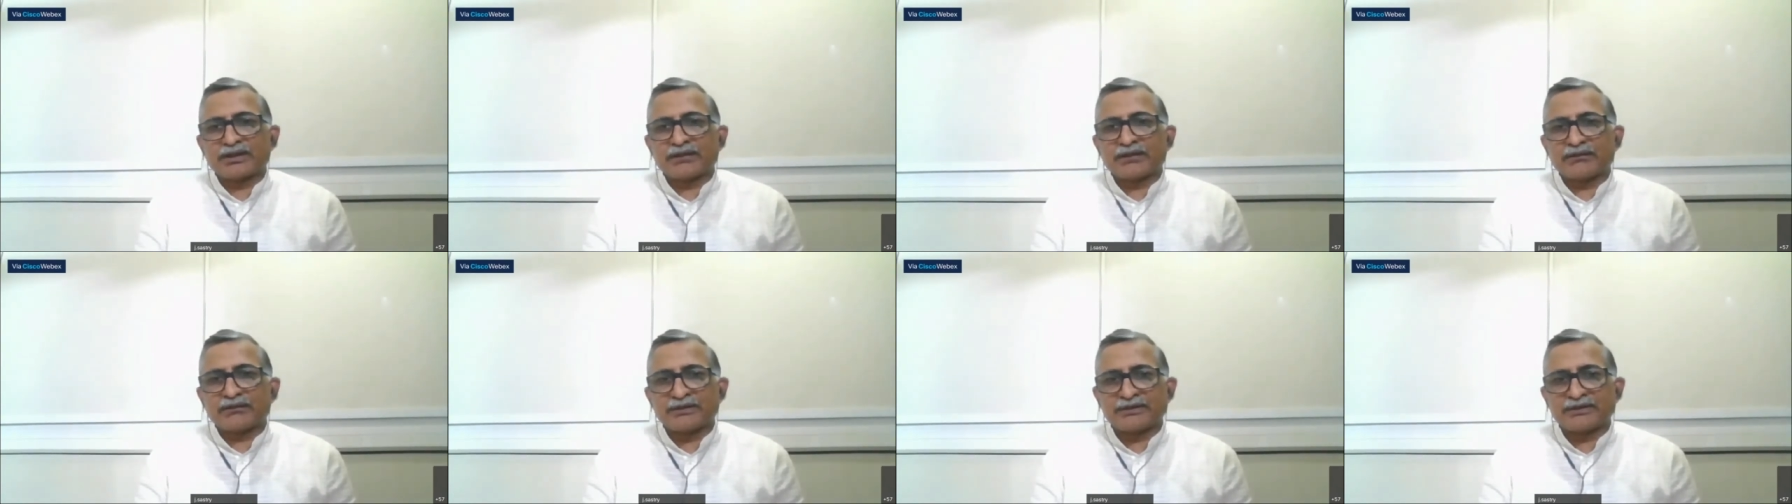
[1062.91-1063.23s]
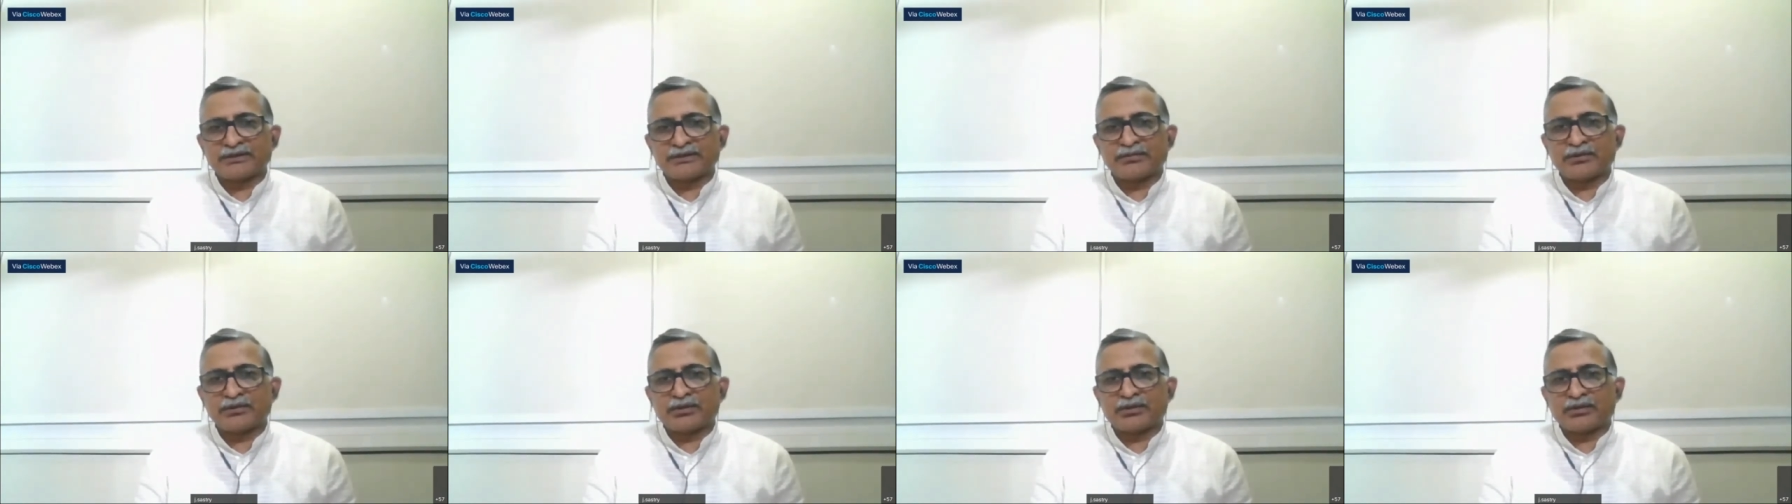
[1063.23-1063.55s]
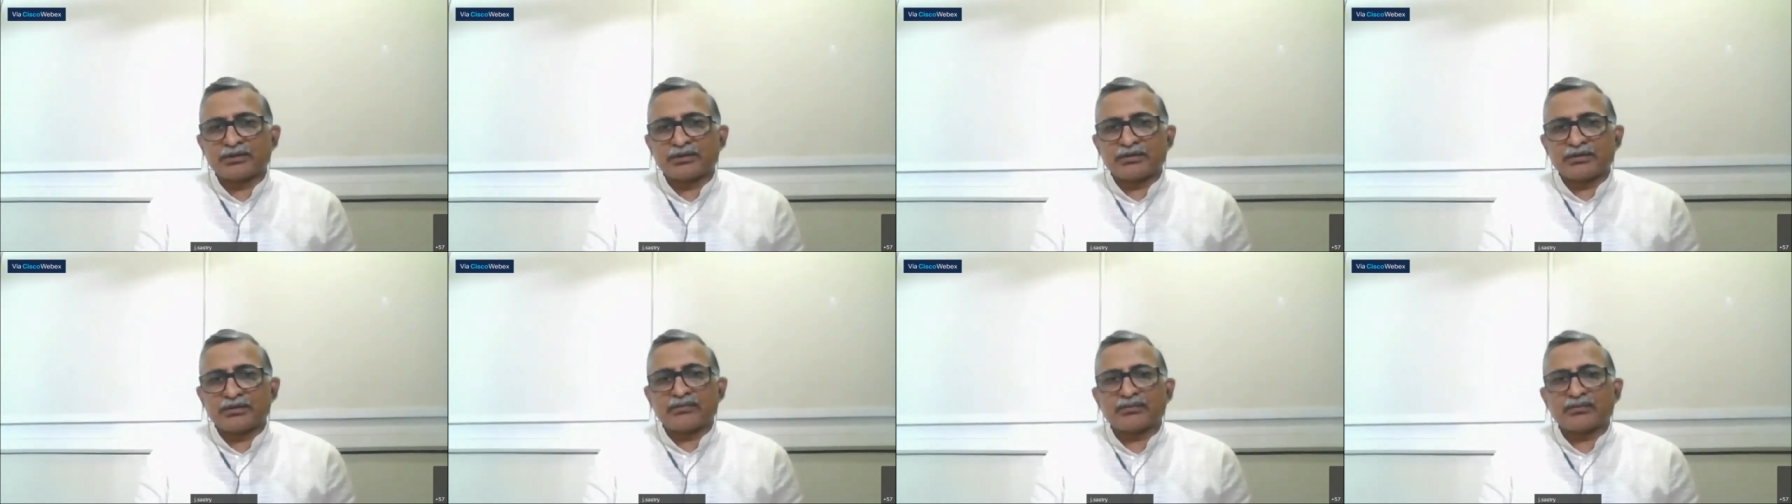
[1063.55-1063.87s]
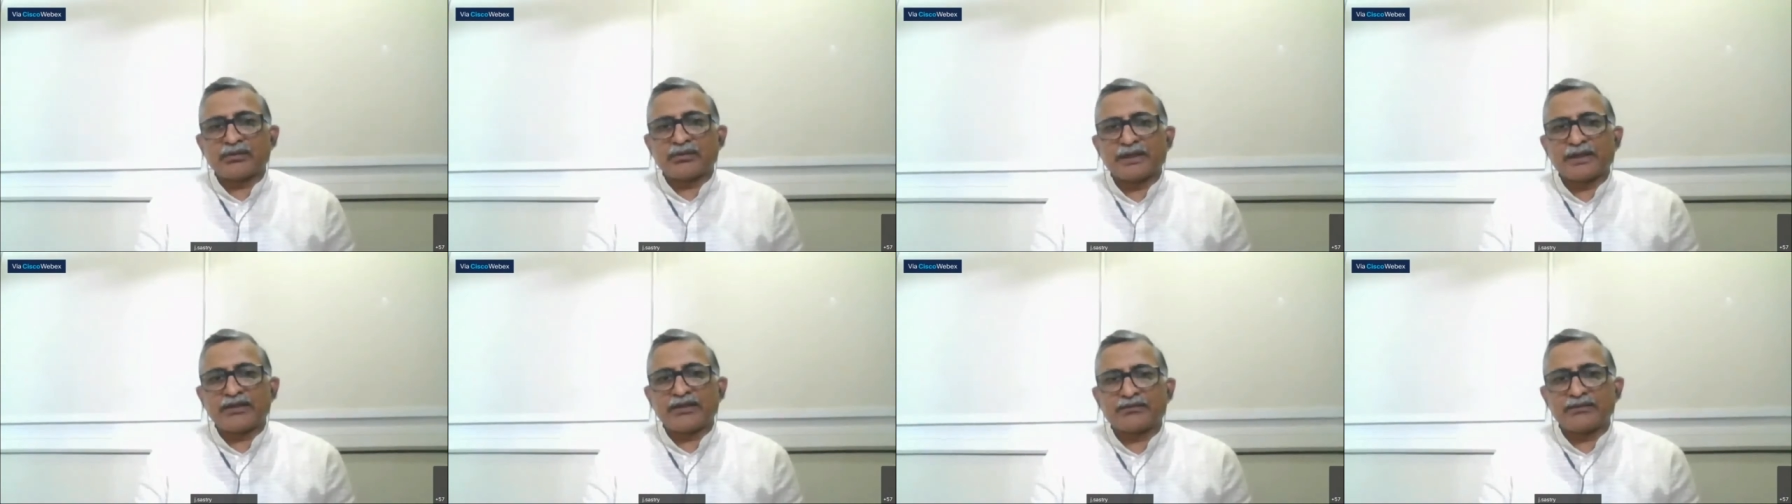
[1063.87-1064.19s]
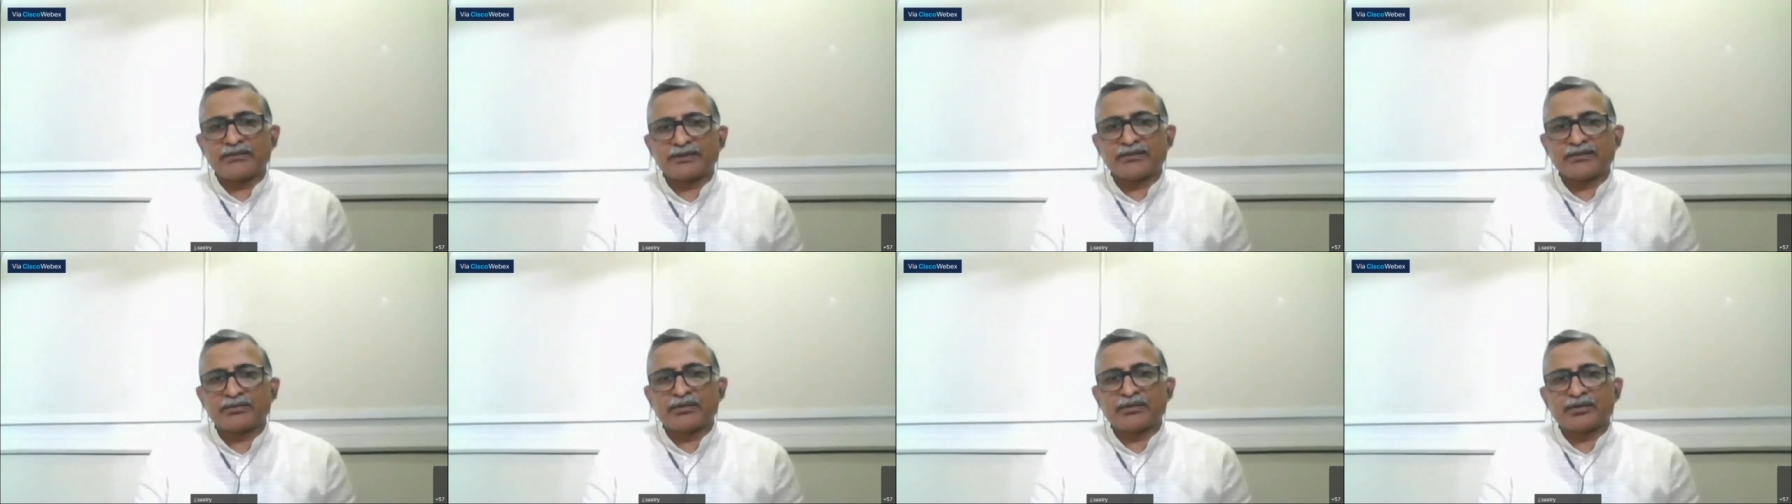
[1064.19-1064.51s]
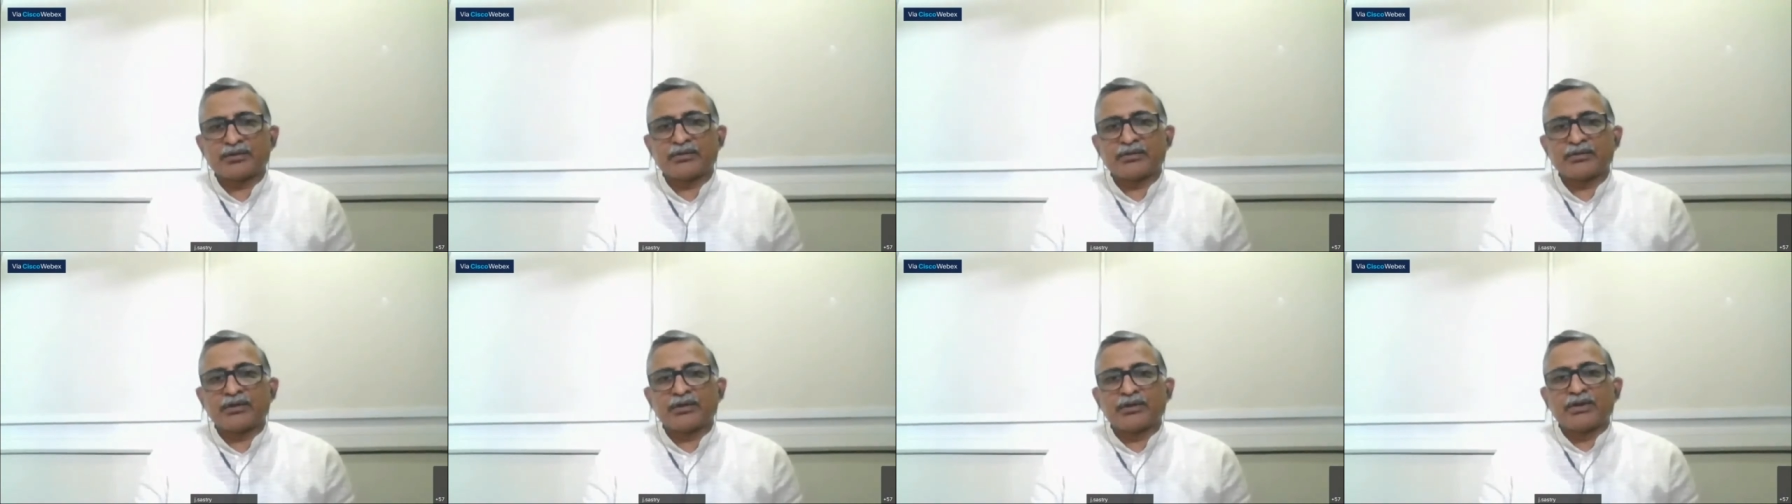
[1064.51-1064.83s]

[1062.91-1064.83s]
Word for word: visible, quite visible.